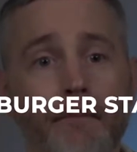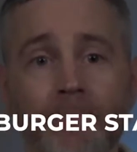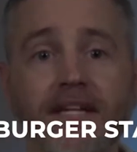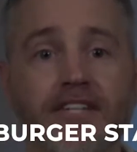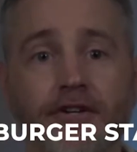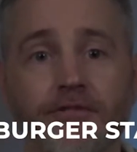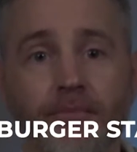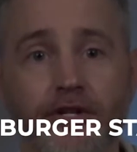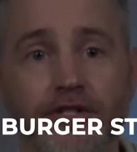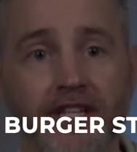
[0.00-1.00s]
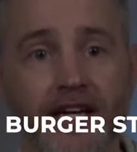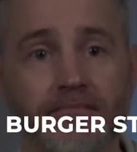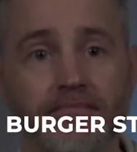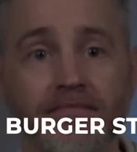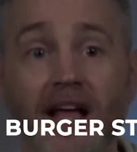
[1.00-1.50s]
P. Terry's Burger
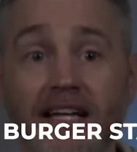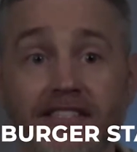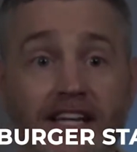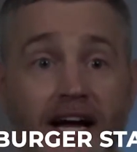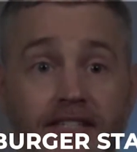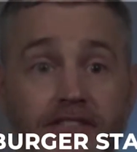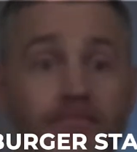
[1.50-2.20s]
Stand. Size,